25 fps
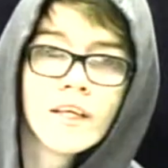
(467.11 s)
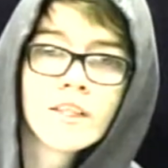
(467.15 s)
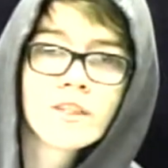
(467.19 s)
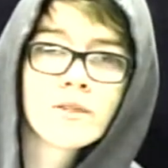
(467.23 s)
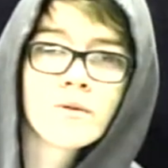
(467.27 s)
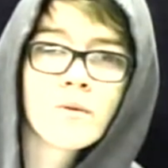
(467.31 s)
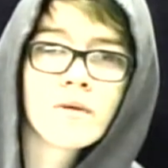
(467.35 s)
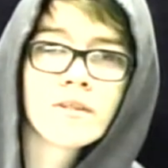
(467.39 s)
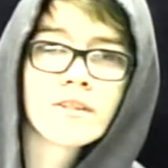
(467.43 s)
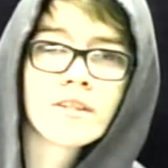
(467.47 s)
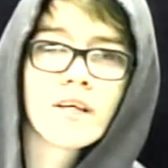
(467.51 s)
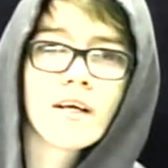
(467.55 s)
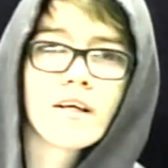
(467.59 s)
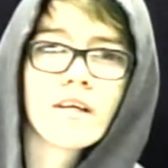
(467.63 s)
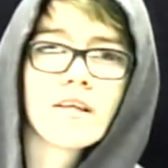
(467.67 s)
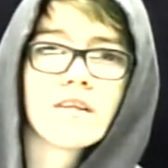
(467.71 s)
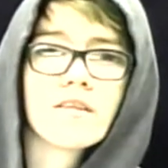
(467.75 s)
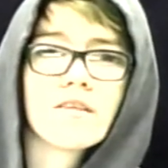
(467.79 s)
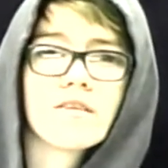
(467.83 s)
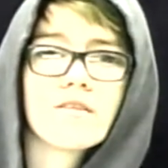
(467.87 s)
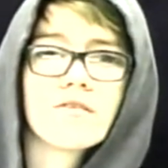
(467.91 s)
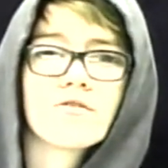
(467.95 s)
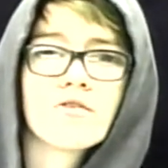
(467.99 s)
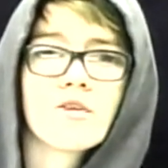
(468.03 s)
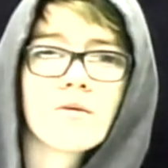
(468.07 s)
22nd
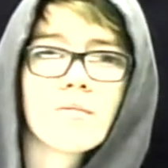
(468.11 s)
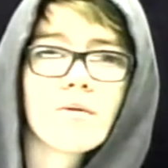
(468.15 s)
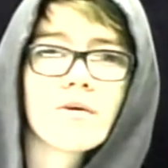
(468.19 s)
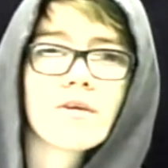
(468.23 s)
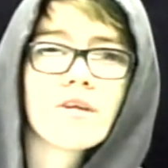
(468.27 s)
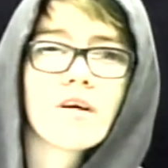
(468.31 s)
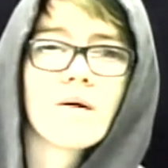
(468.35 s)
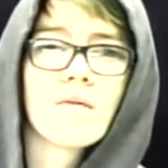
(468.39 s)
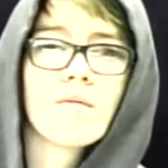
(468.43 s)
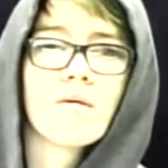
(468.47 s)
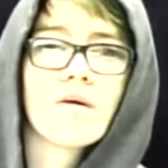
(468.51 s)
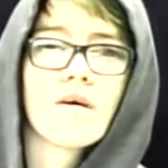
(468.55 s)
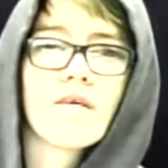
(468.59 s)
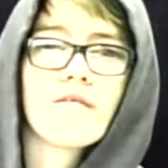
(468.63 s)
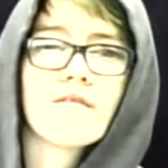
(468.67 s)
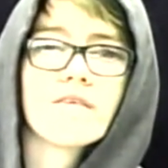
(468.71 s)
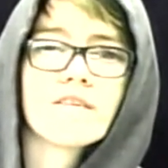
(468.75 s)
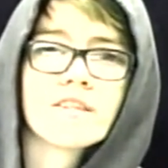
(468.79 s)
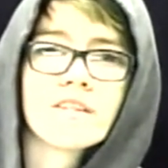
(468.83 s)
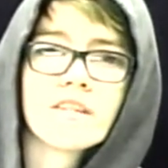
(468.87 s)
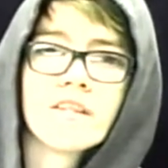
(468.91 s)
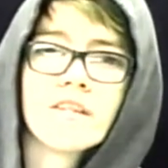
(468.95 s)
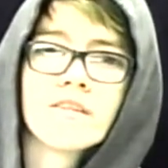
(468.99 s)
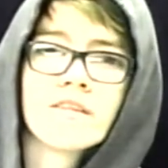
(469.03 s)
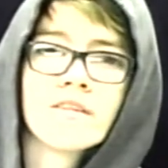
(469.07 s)
triple-double of the
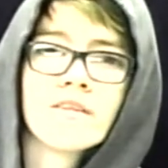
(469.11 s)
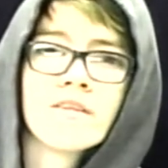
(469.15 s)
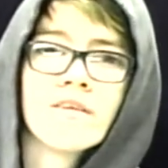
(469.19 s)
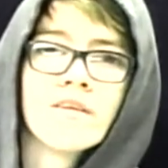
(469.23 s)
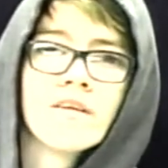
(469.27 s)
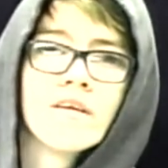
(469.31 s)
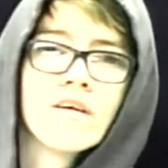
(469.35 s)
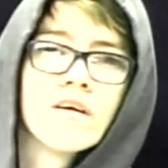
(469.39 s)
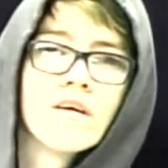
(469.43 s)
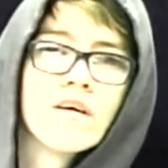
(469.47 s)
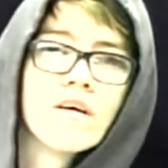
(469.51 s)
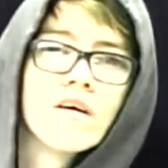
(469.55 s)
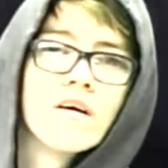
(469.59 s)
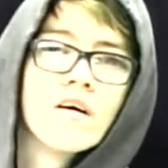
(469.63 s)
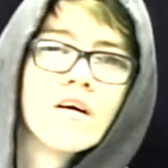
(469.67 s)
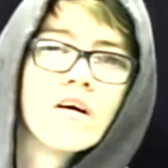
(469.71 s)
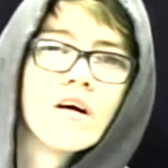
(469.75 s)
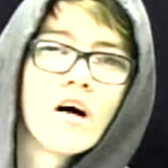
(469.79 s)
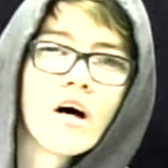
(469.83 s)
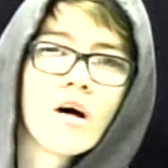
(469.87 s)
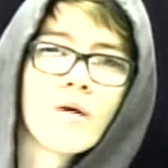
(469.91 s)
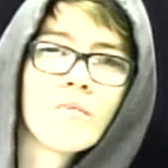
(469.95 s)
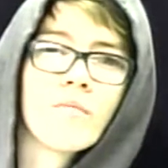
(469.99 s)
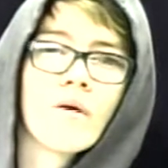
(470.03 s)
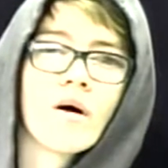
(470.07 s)
season
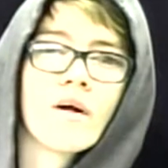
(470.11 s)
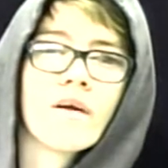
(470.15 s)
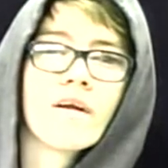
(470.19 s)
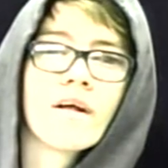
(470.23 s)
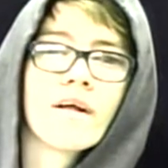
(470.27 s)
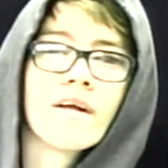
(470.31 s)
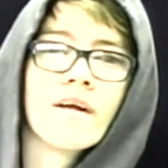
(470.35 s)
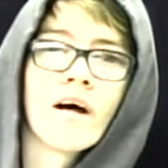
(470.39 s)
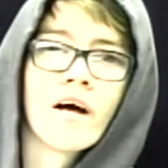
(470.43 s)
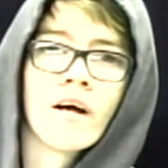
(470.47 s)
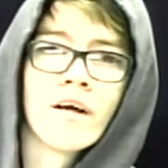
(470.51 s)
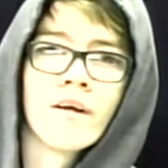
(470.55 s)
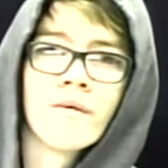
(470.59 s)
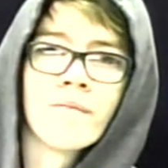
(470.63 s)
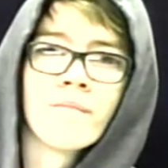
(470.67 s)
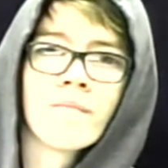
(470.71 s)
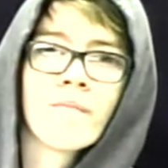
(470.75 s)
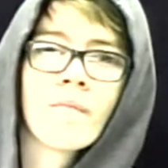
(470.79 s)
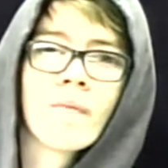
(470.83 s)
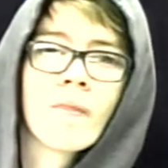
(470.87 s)
on Monday night.